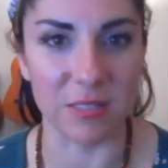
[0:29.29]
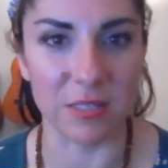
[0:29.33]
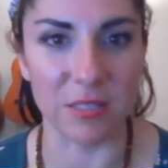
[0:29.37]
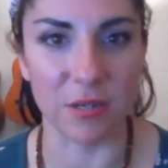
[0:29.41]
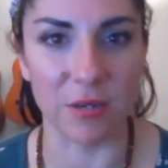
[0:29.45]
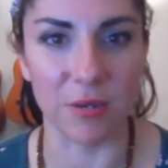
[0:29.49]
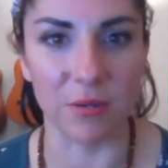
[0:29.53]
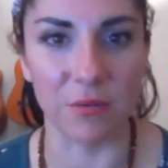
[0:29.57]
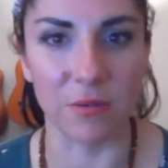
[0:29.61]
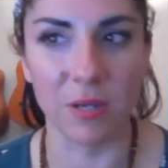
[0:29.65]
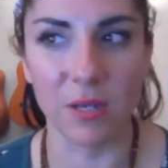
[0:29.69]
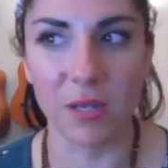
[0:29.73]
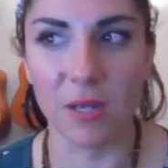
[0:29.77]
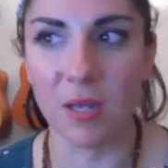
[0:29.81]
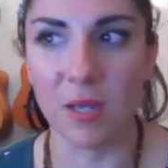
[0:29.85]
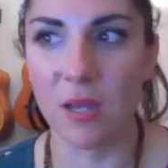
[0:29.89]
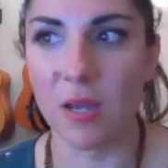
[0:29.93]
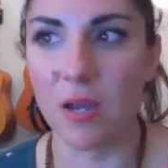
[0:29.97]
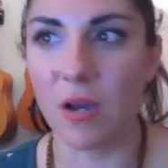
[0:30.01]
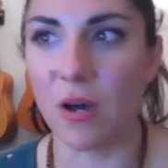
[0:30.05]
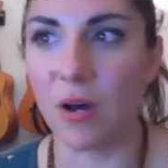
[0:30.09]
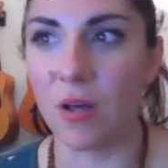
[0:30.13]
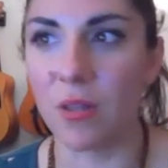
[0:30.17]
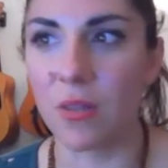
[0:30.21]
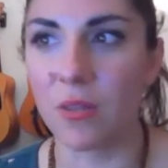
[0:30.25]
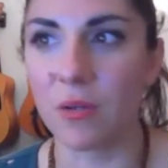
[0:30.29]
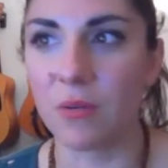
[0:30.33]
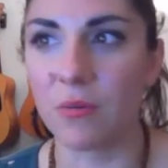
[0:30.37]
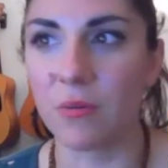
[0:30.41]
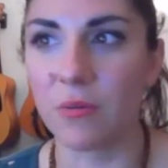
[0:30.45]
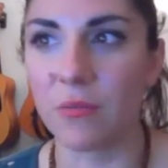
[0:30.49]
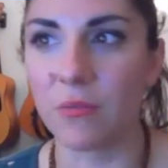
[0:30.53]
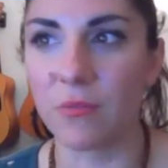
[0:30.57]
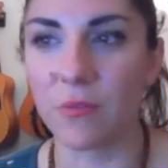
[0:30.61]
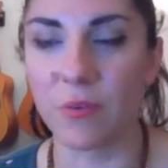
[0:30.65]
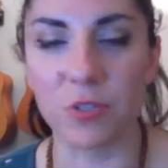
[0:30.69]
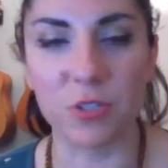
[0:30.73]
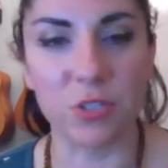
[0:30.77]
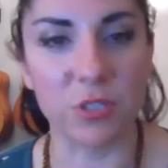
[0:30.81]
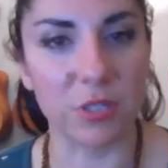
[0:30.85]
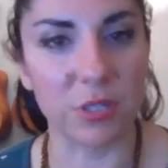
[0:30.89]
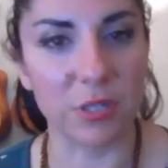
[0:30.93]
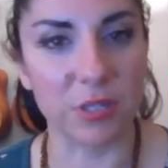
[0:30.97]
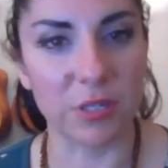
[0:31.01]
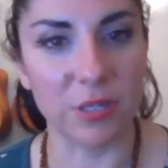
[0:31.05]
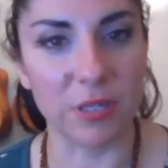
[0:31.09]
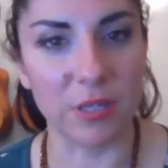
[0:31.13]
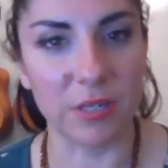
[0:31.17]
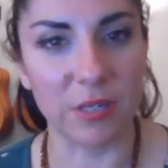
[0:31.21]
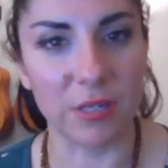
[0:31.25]
So although
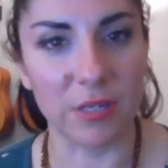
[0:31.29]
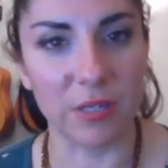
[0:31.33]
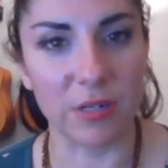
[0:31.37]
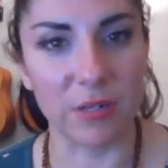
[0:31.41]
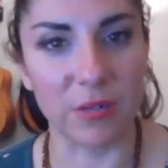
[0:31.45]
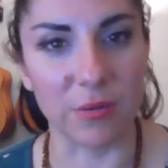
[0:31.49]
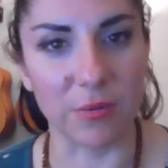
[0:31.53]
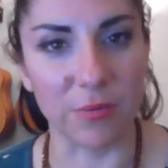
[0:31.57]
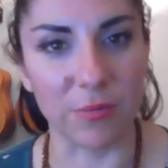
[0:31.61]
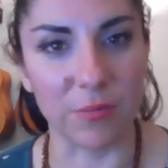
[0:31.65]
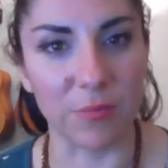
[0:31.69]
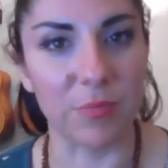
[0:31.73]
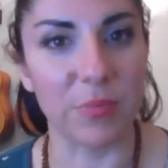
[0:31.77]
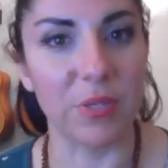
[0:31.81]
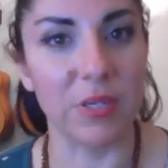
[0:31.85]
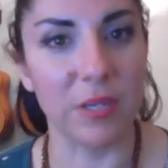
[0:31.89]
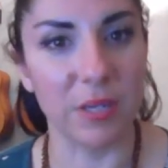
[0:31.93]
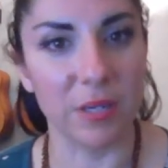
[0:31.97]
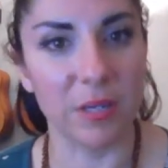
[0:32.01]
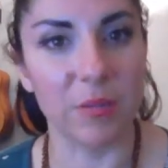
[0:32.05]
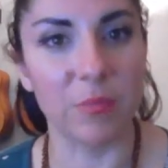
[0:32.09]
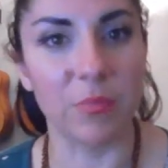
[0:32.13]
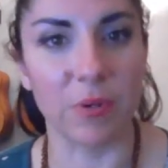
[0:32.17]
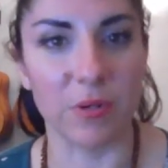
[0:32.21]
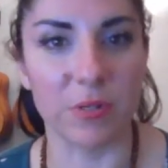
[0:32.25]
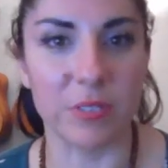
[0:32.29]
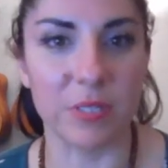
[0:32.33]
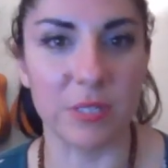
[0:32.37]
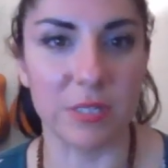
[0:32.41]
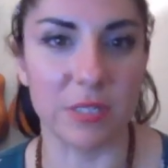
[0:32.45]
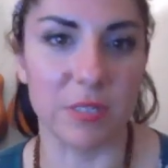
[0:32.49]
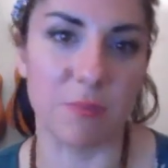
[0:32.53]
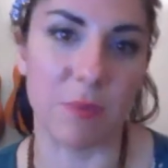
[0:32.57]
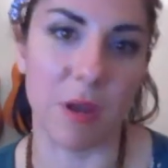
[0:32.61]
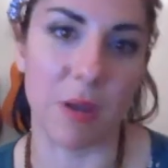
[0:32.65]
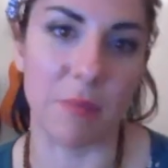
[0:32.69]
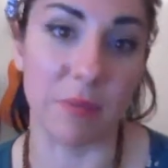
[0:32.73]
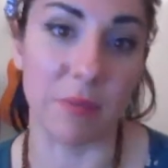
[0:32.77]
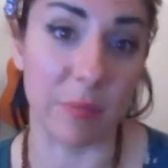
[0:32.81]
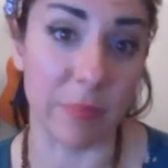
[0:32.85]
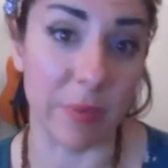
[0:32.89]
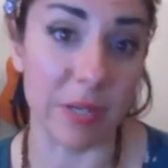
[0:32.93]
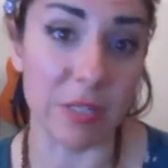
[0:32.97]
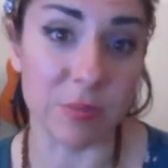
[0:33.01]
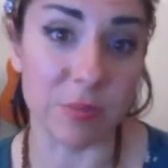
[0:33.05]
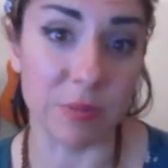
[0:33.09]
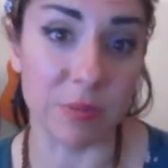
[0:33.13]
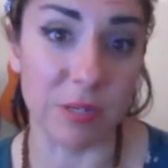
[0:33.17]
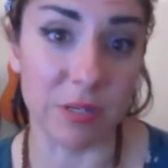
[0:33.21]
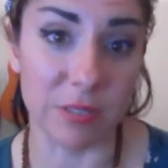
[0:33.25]
unfortunately, being in person is probably the
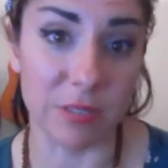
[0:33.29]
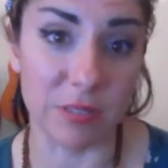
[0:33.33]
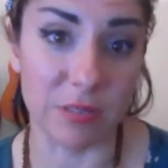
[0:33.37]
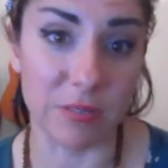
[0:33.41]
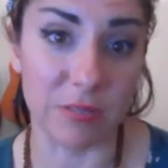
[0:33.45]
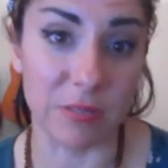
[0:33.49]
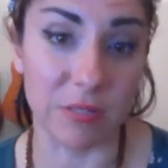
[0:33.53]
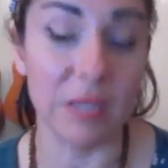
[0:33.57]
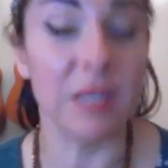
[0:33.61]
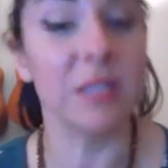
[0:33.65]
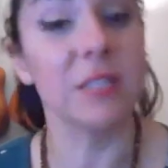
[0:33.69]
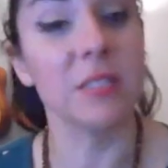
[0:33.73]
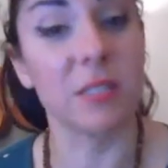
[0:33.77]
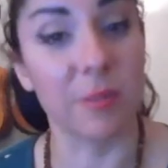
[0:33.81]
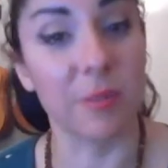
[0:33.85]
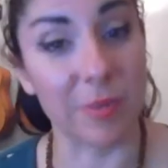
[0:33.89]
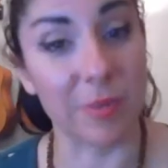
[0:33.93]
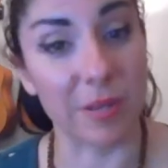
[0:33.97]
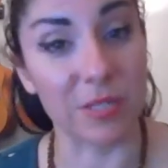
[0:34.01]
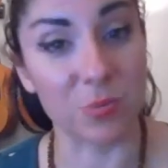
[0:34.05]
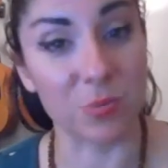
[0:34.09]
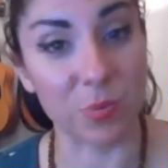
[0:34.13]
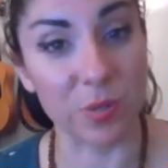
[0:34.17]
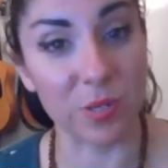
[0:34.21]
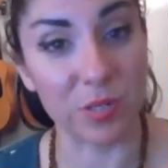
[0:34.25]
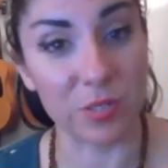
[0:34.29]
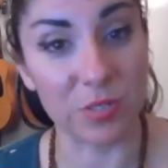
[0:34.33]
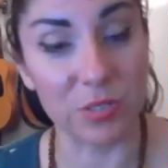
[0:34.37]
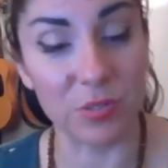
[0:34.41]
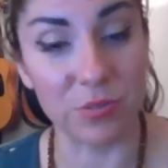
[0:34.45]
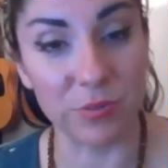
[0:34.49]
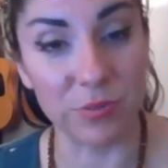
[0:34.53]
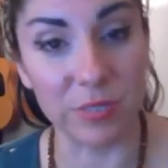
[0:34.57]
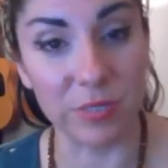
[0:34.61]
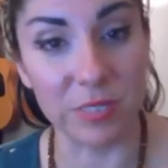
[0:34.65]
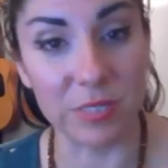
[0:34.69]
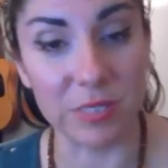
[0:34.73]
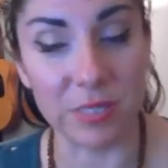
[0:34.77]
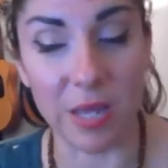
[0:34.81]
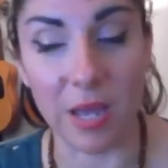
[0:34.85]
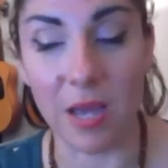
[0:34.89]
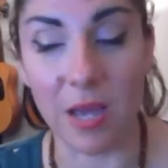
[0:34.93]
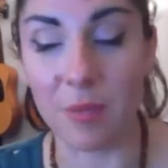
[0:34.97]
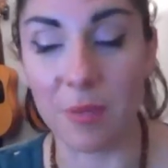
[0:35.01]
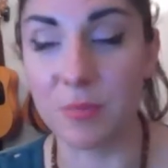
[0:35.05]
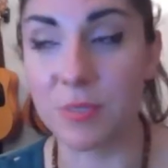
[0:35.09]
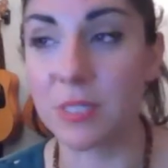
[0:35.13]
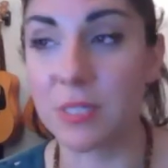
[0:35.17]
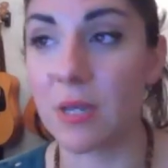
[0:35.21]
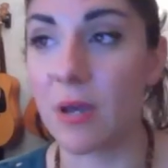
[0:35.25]
best way to do these
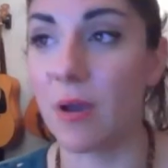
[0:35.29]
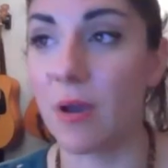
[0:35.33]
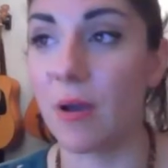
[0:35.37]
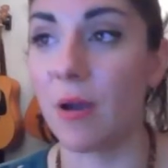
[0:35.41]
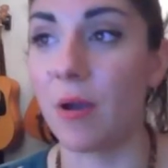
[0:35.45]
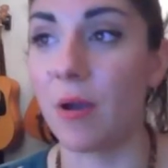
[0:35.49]
labs.